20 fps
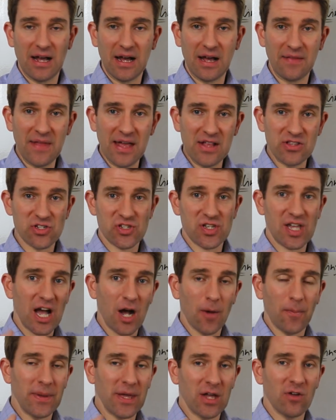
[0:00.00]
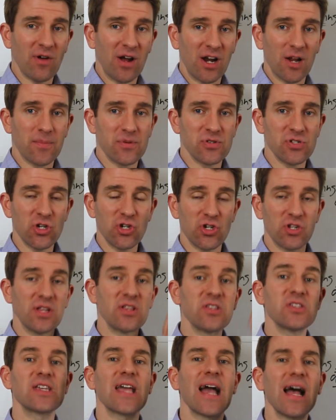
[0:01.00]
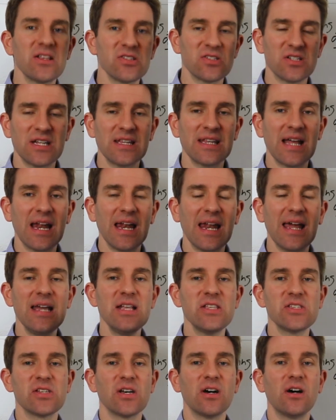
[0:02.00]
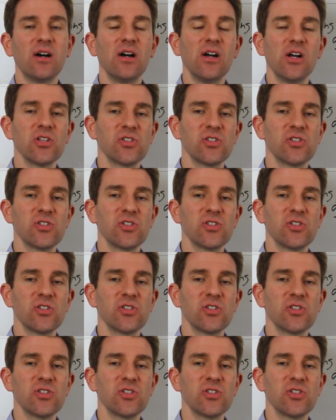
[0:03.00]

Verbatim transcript: and then scalping around your position and cancelling that later